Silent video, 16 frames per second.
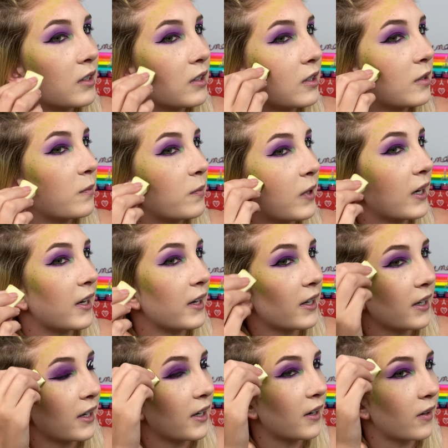spreading
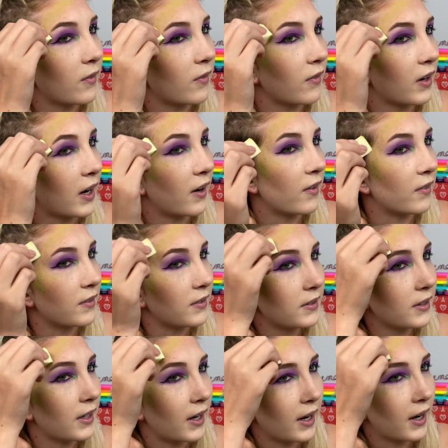it around
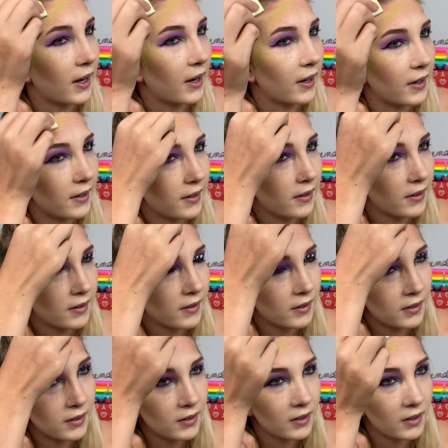to add
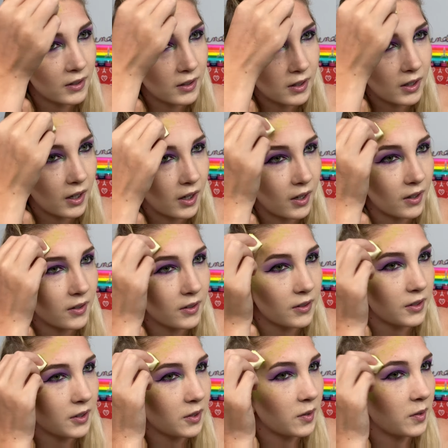a
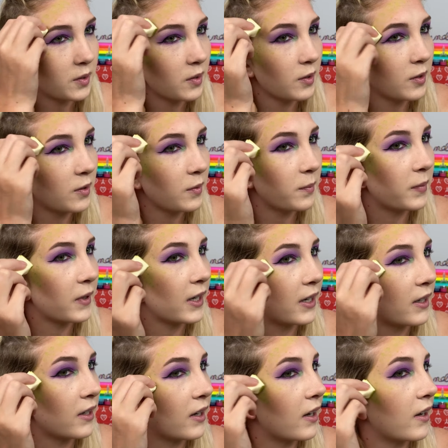little
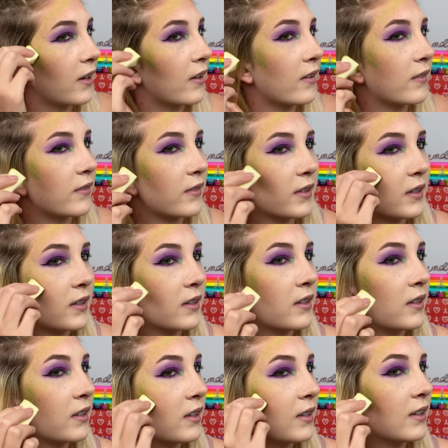bit of
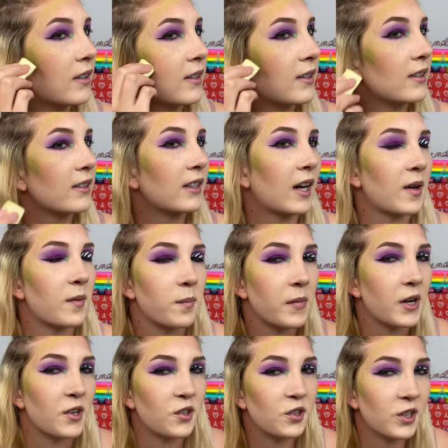
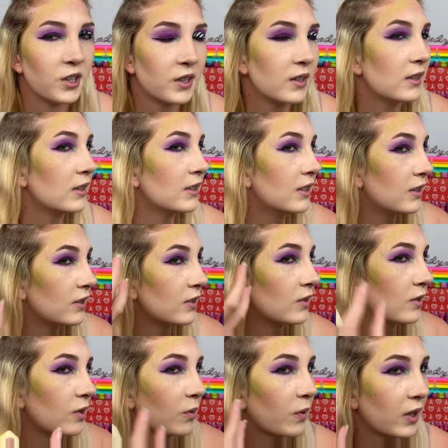dimension
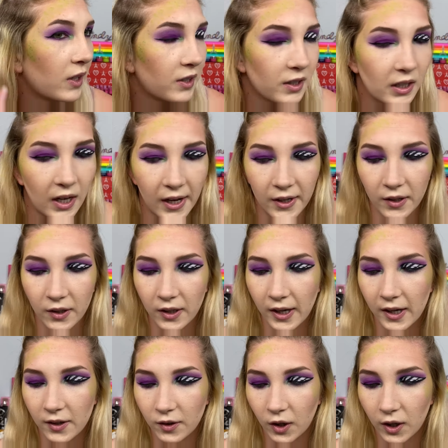to where it's lighter
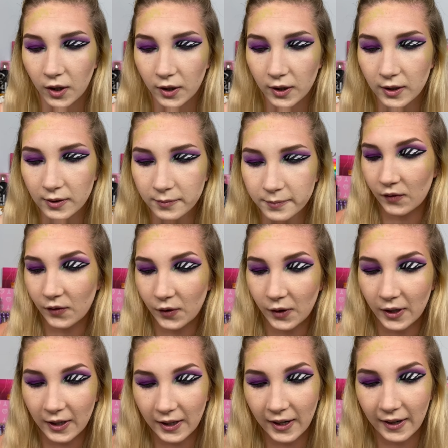and darker.
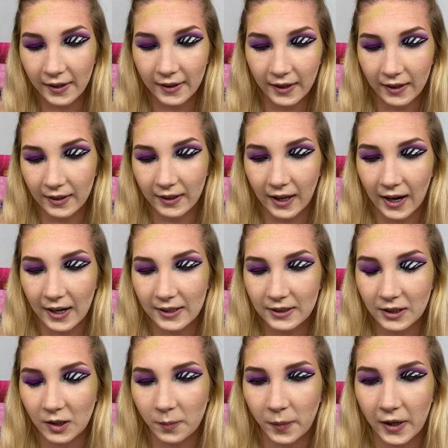For the last
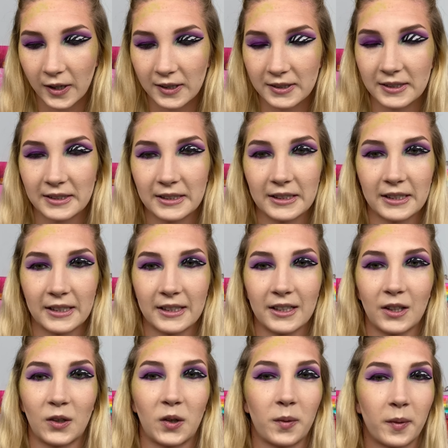little part, since this is a
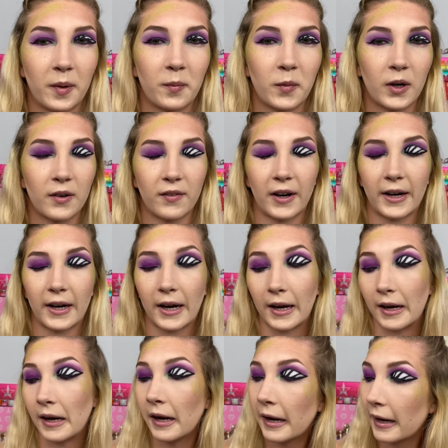little bit more of like
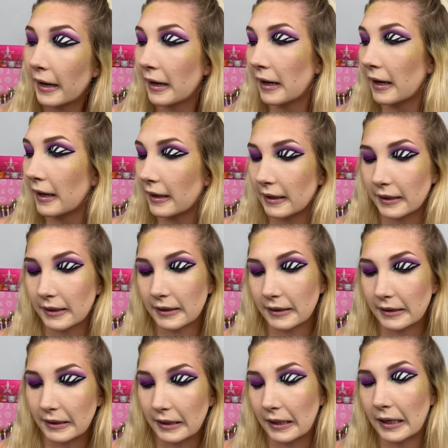a
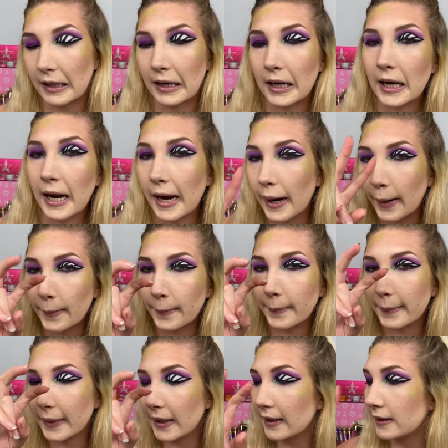
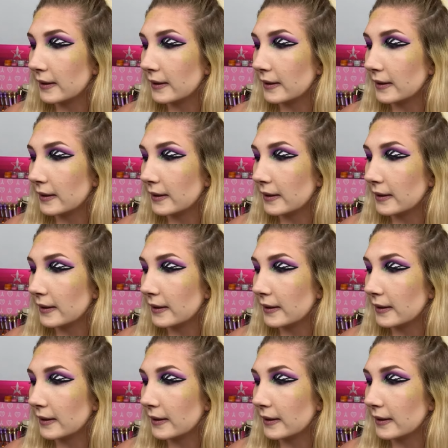glam